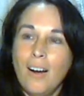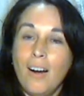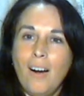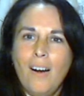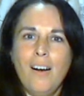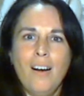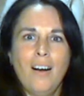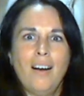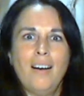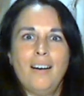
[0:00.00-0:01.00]

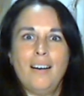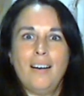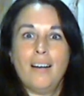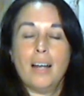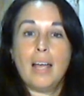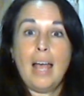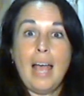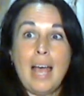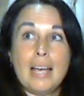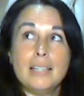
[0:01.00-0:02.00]
Ah,
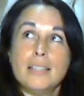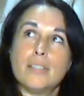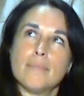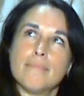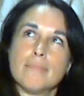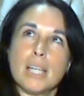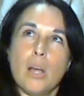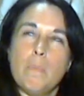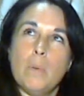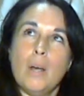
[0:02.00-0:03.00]
and I
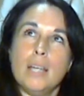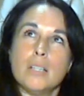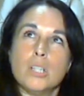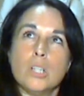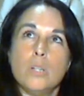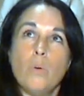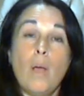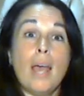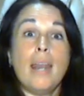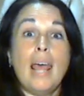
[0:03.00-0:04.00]
might do
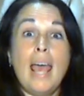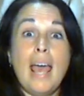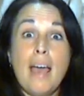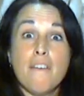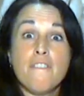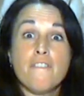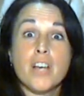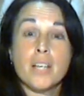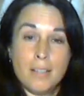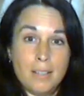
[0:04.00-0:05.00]
an F.
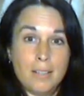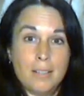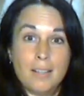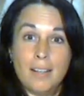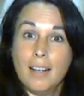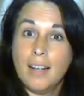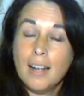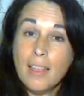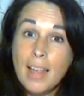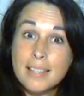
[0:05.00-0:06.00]

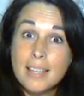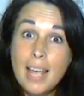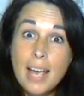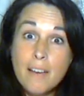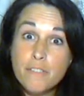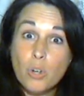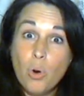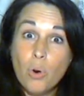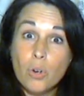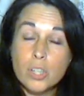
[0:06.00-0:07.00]
That's an F
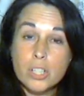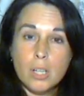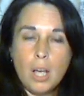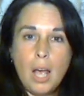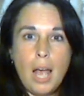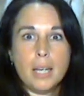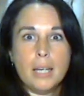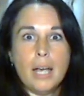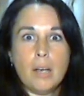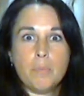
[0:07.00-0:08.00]
chord. And
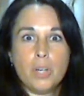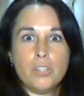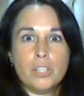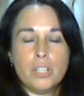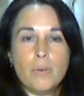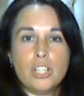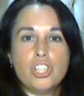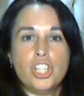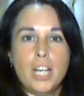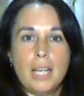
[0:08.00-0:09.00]
now I'm going to do a
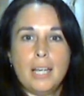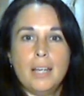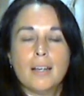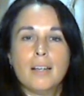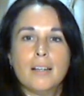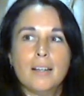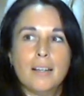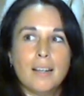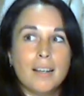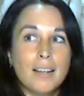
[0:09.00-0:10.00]
G.
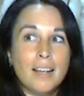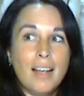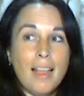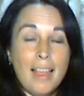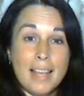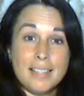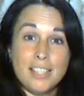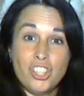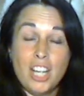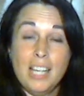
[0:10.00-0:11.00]
That's a
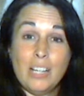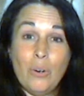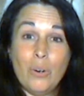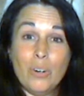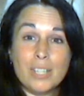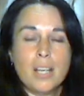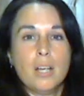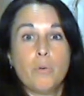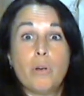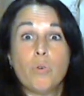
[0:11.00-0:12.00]
G chord.
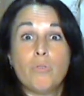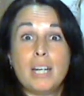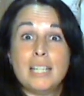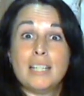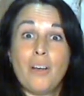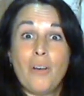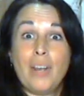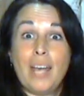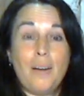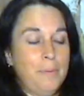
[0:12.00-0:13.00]
We're all ready to go
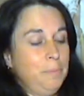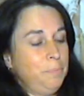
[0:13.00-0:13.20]
now.